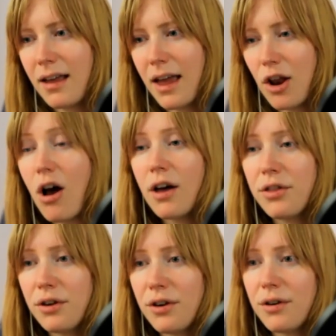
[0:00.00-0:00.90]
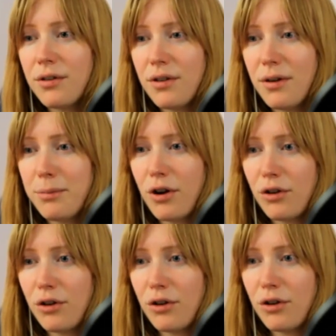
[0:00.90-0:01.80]
an author
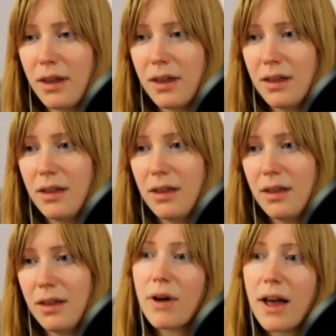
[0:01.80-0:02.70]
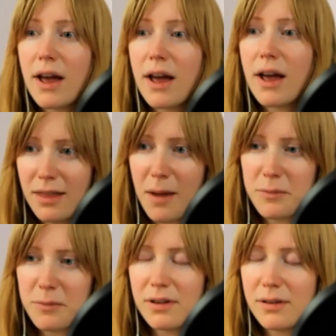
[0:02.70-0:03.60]
approached me who read my lyme
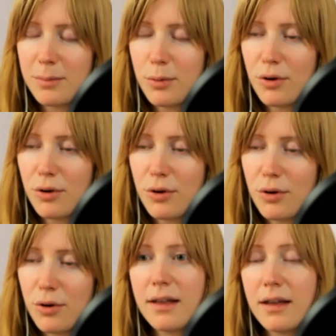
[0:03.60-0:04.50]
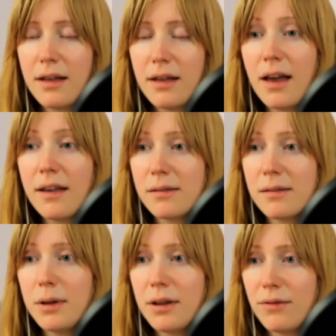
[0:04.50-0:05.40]
disease book and and asked
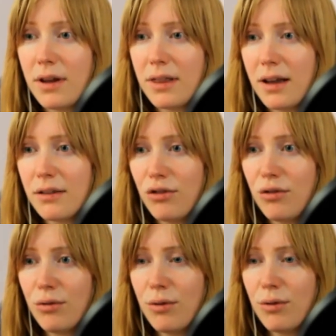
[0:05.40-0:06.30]
me if i'd like to